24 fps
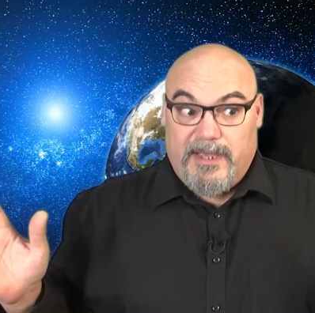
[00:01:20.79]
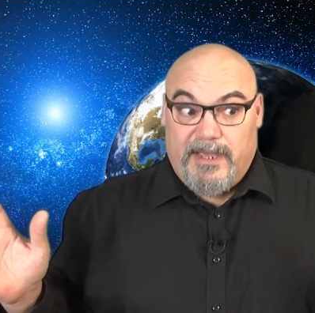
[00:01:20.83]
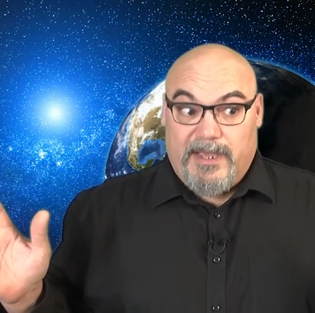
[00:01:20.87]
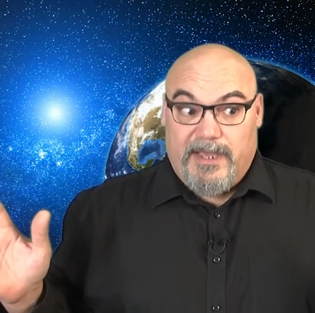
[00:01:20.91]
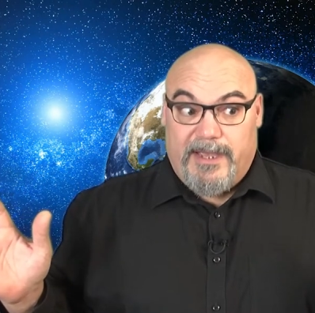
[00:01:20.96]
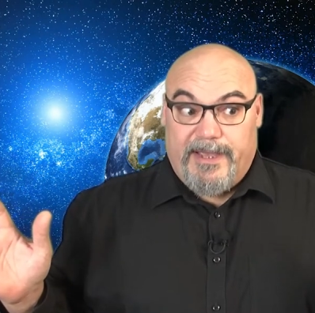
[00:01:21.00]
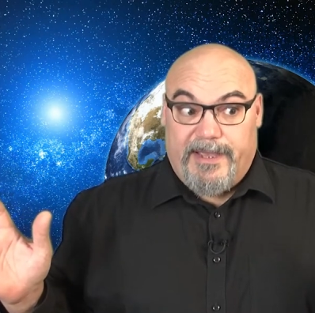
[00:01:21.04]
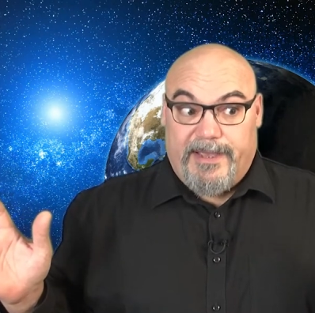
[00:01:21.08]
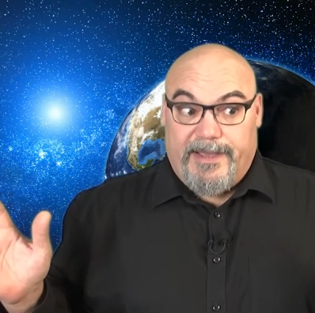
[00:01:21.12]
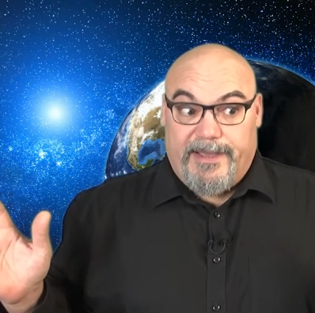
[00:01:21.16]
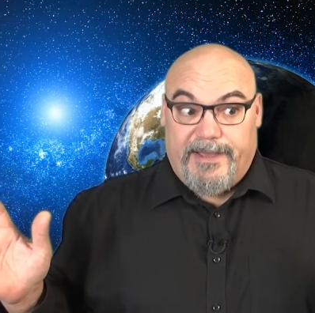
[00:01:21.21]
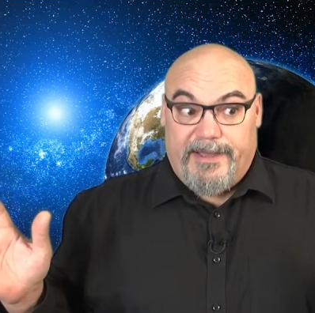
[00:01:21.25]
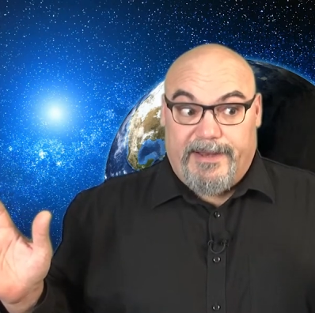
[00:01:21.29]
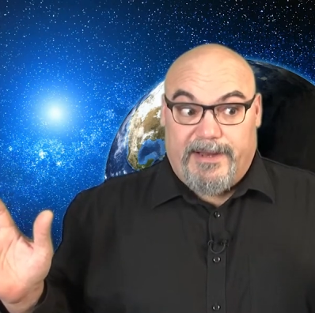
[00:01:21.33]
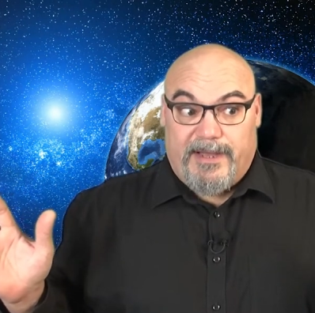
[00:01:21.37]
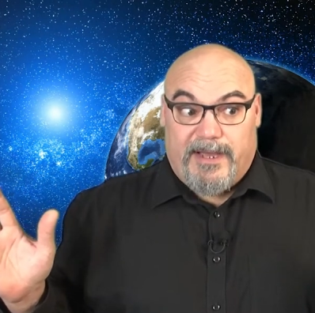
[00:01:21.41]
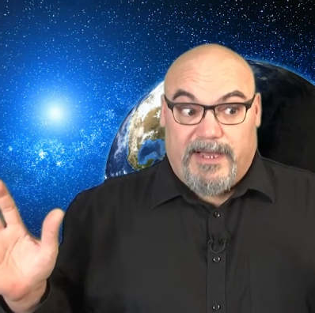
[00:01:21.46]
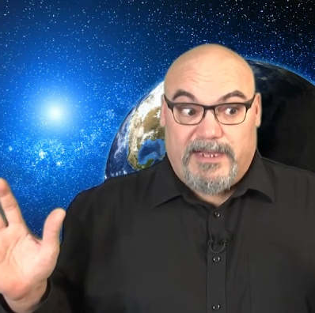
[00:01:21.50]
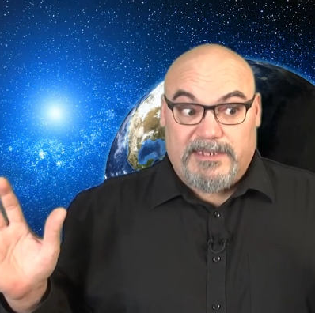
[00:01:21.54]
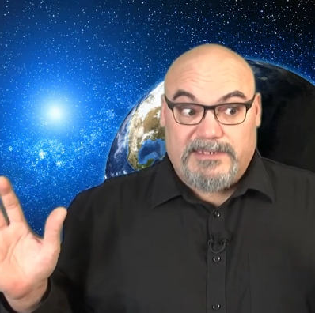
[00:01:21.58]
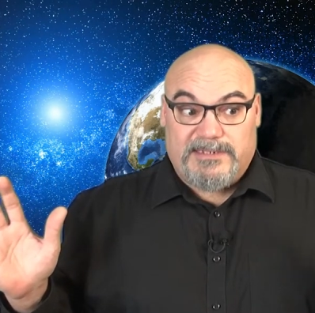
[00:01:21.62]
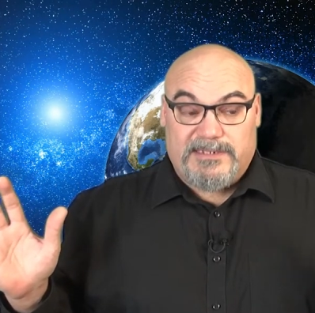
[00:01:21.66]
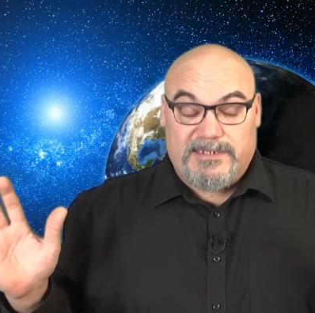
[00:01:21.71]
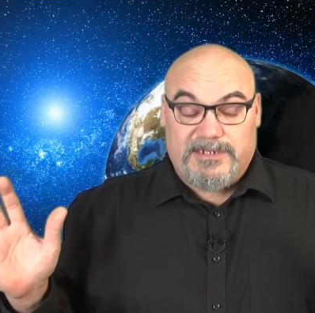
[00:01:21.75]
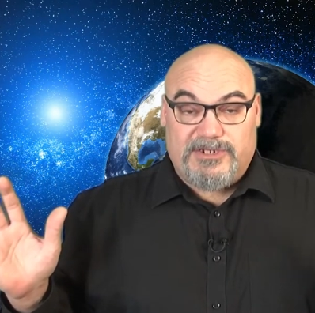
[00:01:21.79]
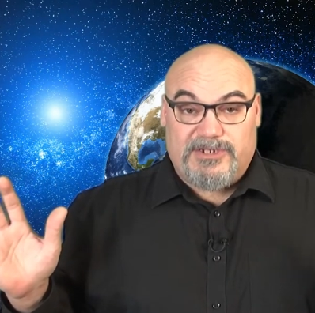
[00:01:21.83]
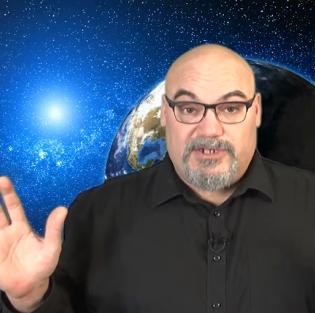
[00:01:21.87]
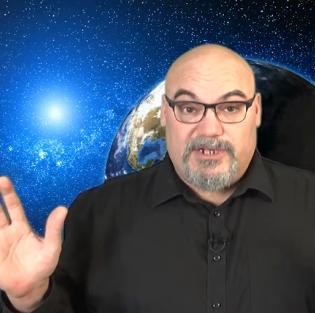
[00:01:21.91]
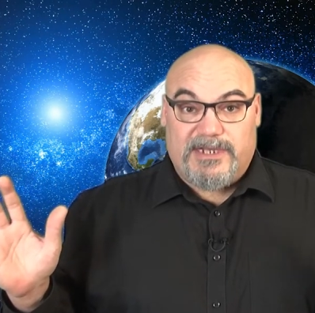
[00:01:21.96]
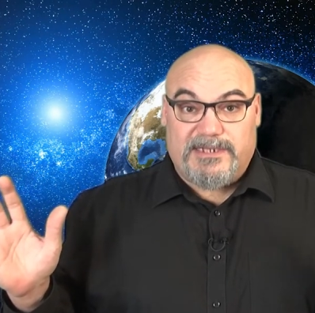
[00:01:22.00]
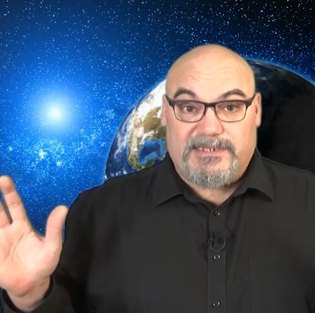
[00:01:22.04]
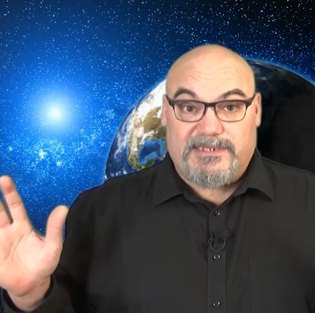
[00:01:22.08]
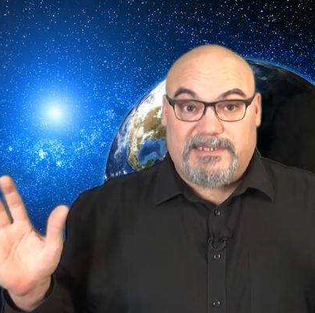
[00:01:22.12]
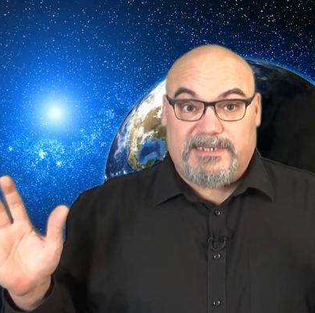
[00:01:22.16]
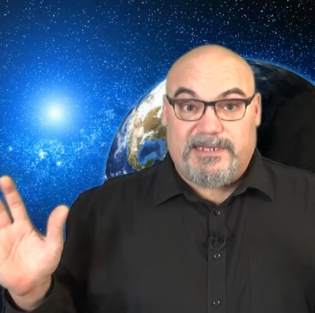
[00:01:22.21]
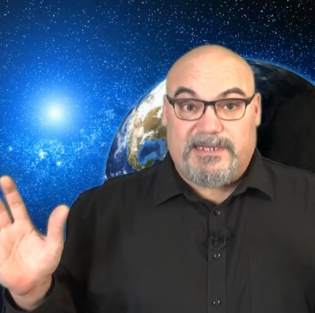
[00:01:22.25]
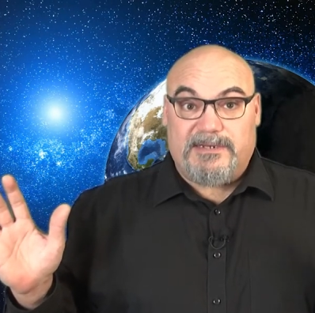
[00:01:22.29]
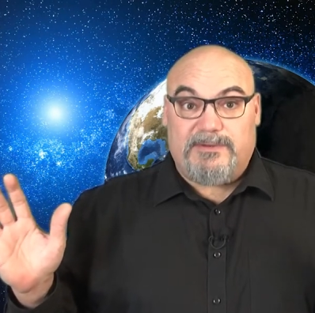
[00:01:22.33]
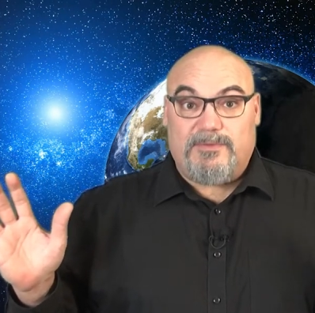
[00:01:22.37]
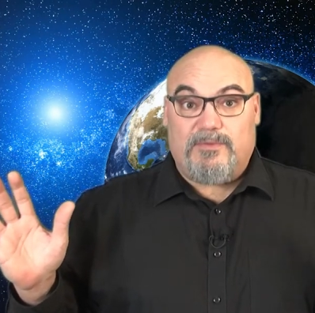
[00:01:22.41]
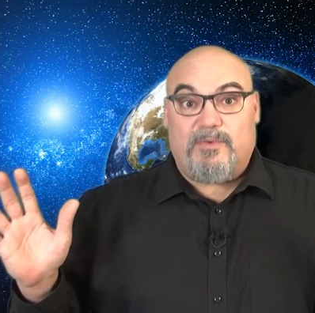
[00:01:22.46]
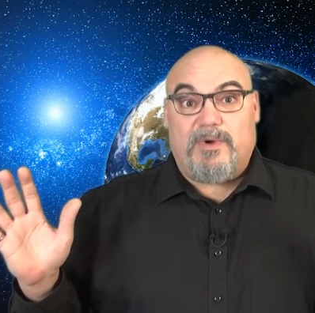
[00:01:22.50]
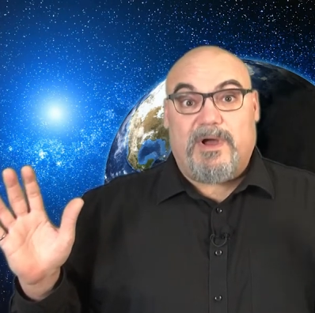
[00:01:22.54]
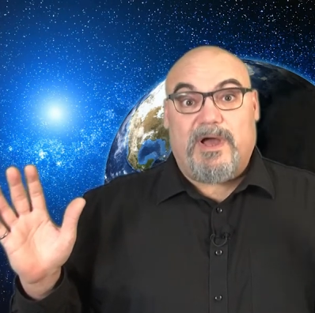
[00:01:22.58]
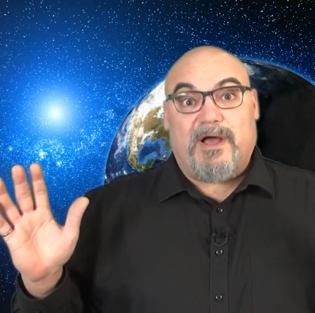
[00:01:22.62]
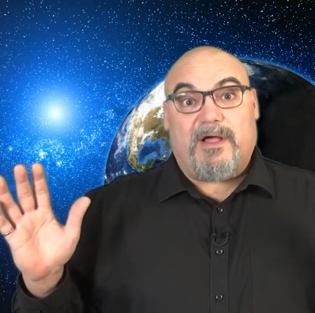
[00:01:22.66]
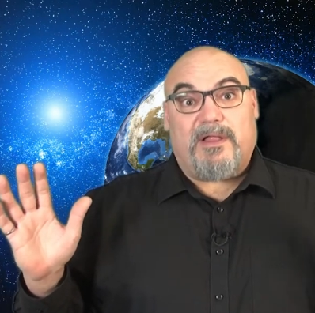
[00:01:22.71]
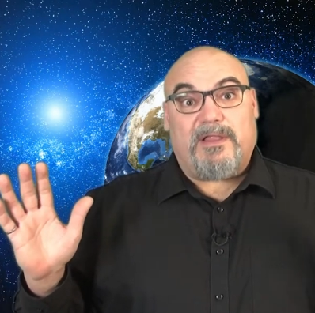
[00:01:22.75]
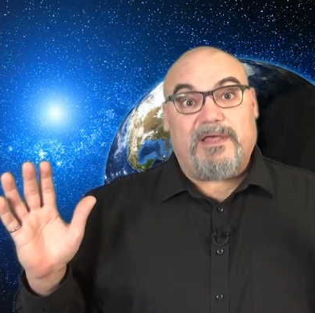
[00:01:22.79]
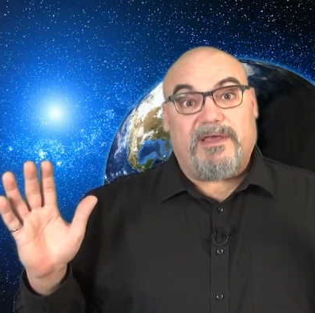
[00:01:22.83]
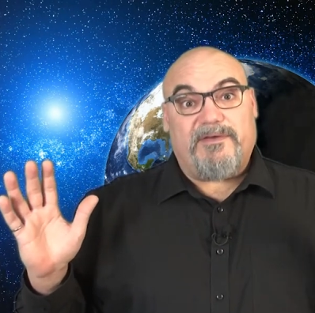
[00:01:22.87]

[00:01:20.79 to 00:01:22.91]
And I suggested, well,